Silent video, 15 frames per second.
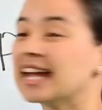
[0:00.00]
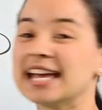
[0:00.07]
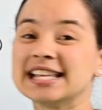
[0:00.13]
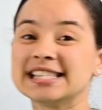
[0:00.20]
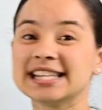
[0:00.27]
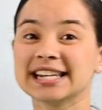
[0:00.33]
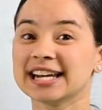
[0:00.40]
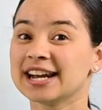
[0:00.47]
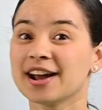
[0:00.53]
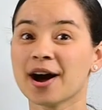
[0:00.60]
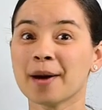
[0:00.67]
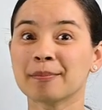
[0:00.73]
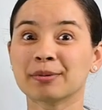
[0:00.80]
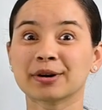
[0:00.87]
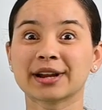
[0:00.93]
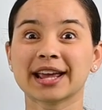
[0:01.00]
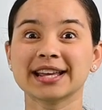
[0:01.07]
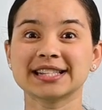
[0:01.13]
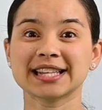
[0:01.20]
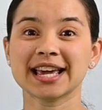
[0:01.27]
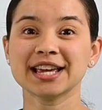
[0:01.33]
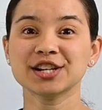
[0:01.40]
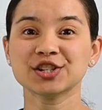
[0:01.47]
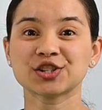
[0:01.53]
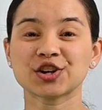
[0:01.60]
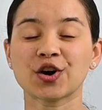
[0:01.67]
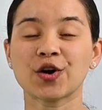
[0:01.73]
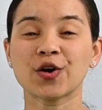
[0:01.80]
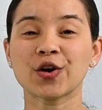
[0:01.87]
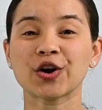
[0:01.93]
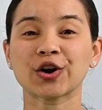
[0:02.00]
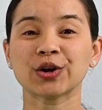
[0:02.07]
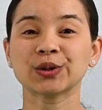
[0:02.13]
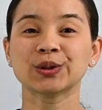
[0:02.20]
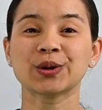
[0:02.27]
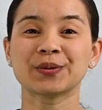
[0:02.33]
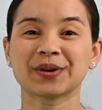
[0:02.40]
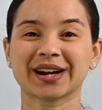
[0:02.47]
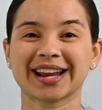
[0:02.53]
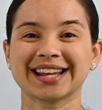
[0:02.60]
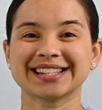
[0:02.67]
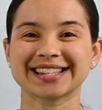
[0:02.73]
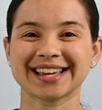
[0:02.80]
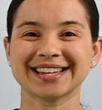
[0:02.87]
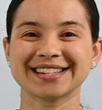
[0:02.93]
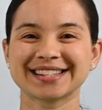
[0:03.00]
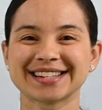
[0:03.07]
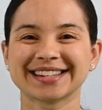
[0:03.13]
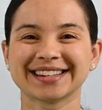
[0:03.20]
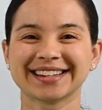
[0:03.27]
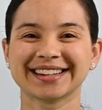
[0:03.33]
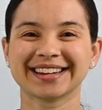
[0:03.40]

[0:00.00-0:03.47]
Is it an uppercase H or a lowercase h?